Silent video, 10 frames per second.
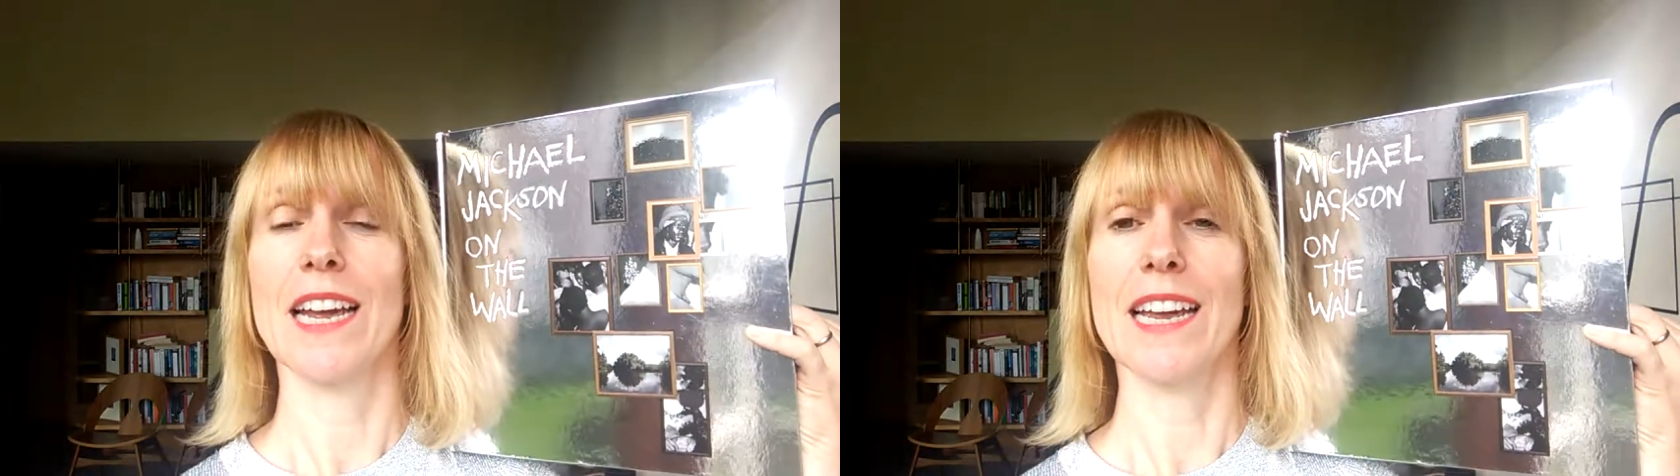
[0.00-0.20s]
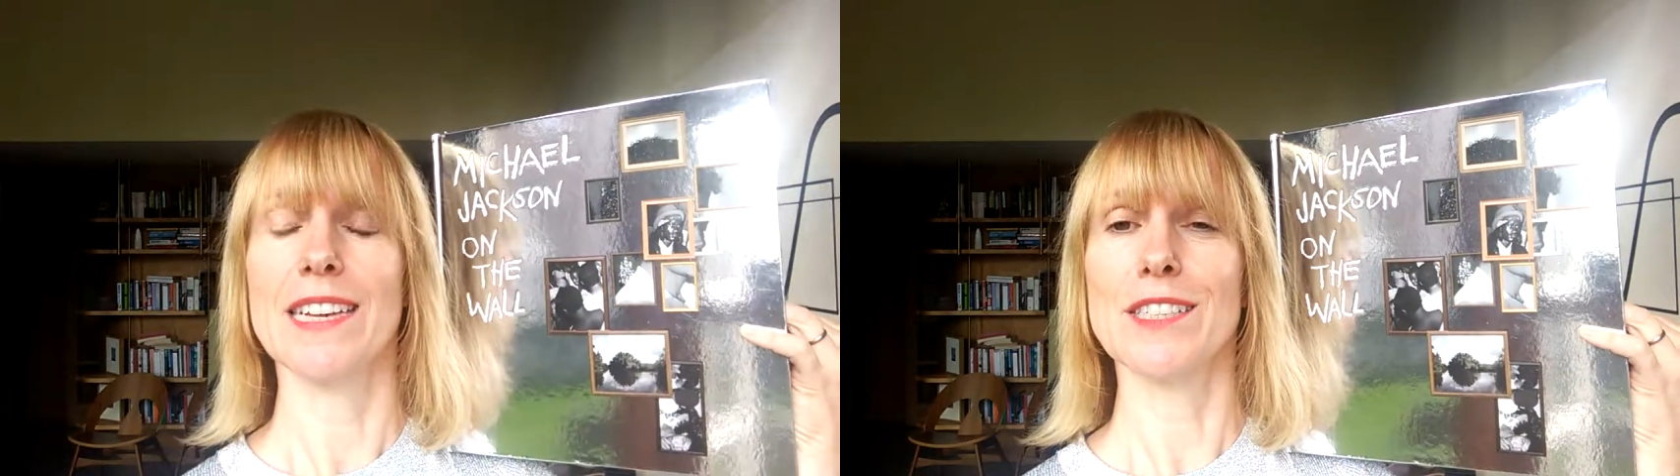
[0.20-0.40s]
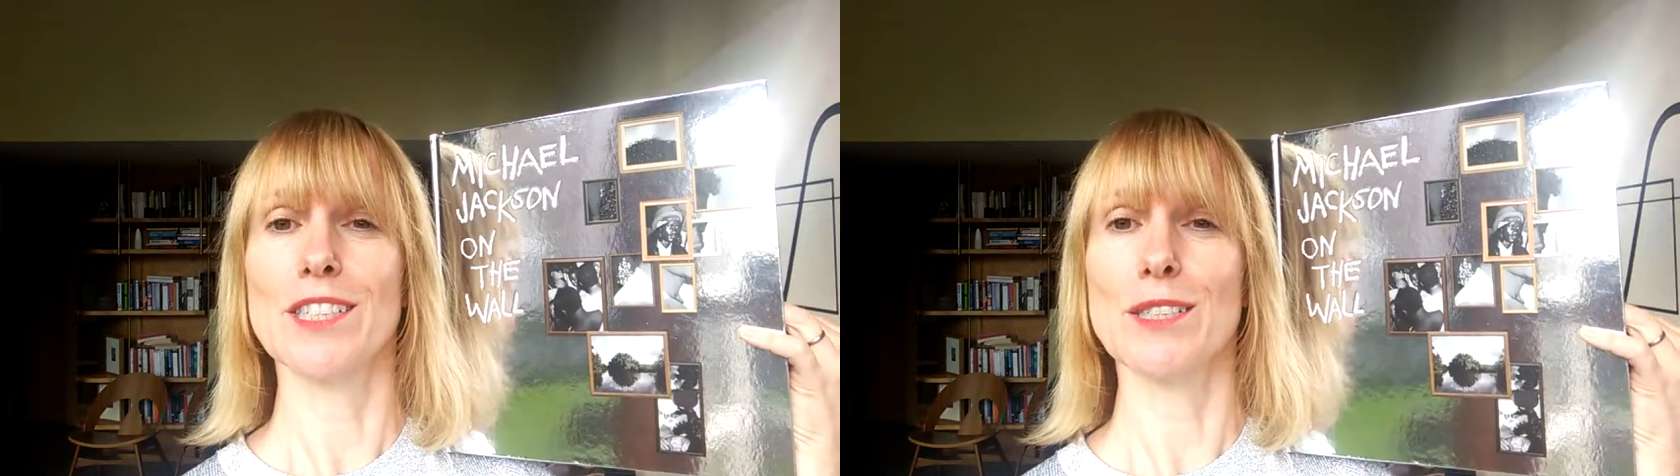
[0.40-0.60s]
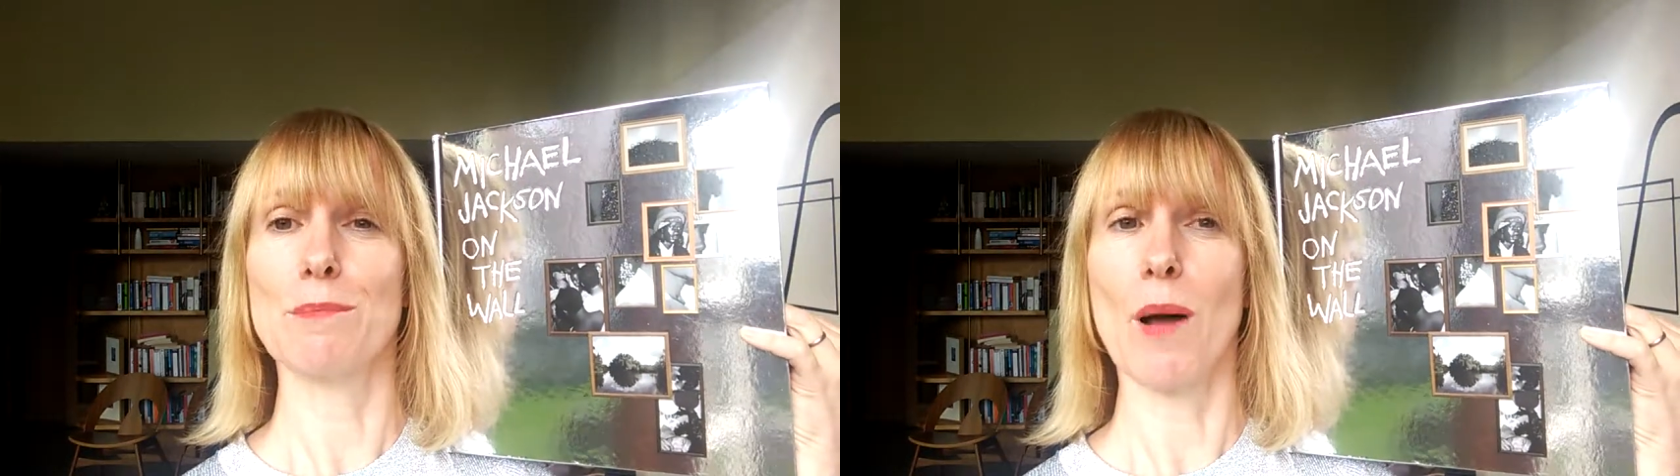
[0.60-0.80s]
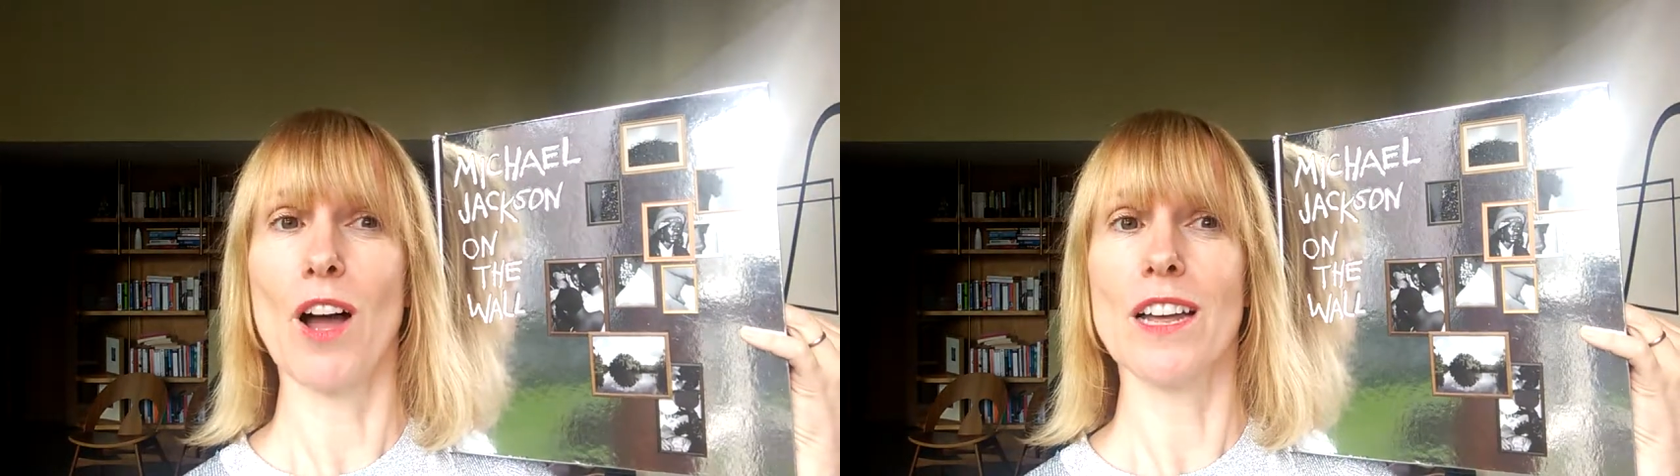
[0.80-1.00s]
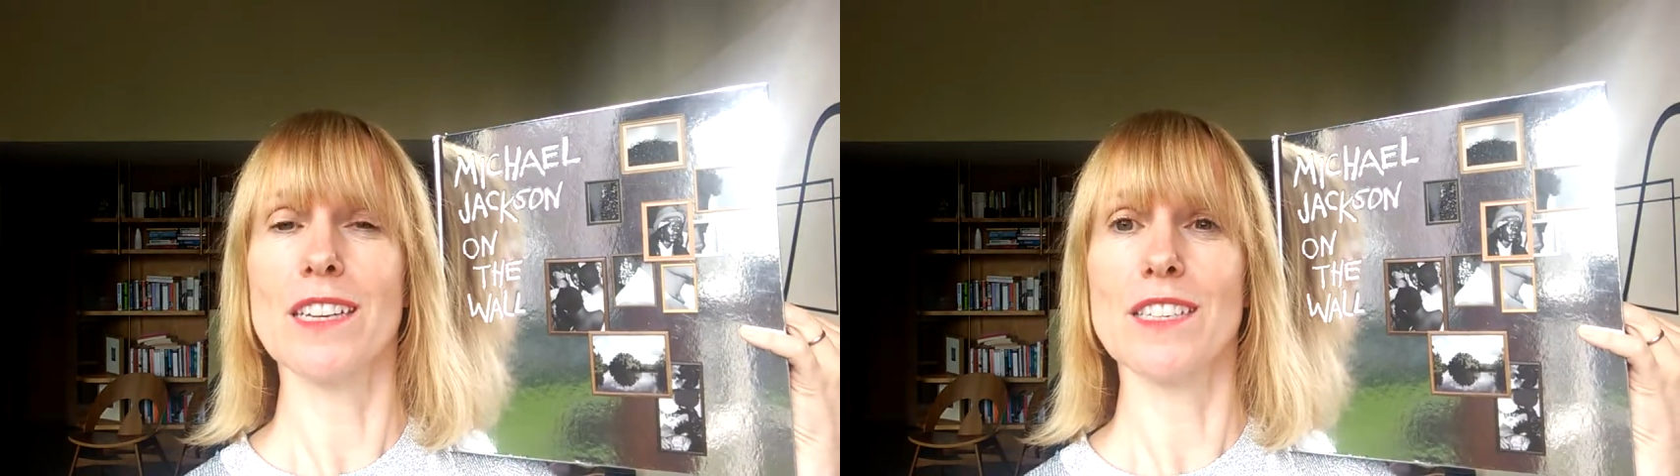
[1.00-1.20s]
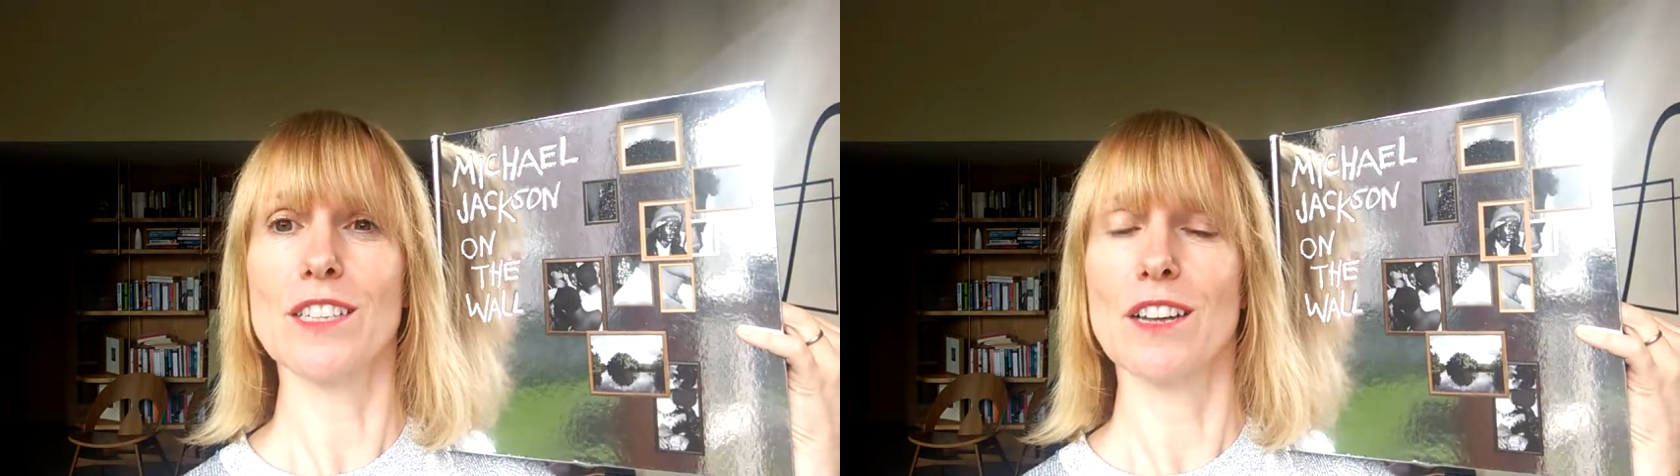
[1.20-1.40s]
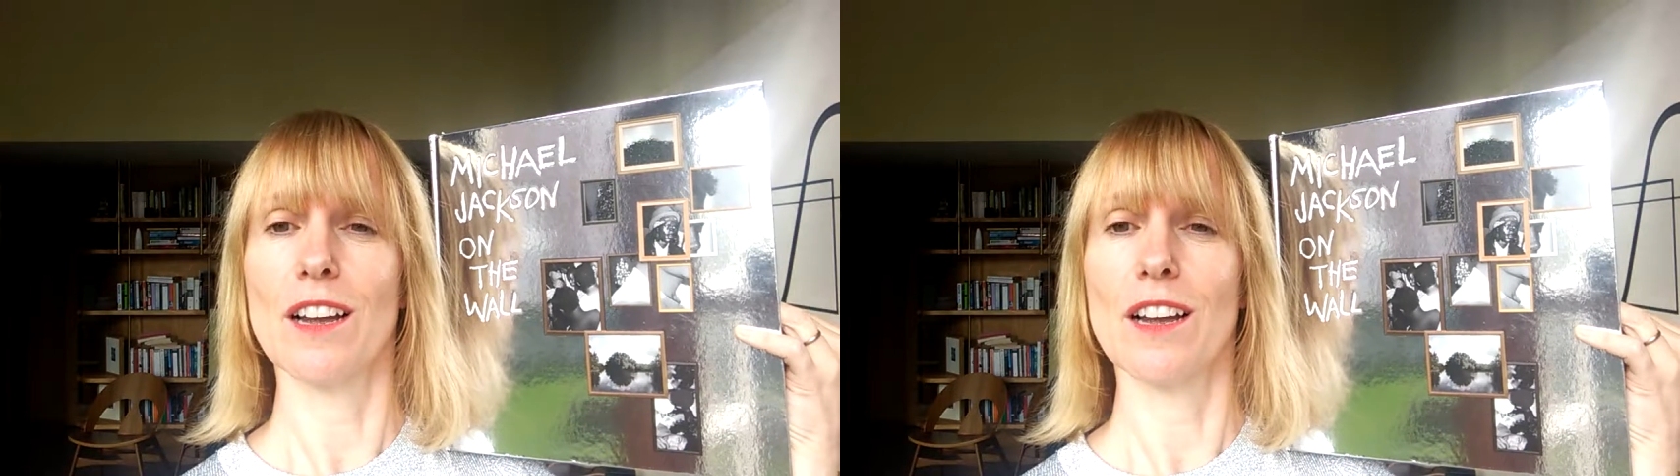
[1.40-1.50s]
He inspired